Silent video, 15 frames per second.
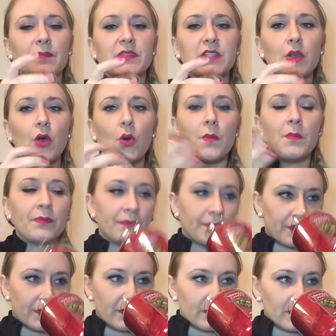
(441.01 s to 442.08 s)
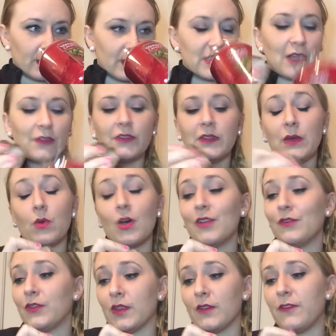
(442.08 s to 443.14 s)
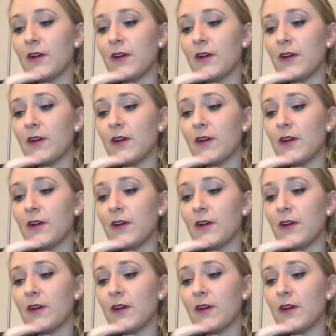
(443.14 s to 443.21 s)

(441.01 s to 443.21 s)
So definitely one for the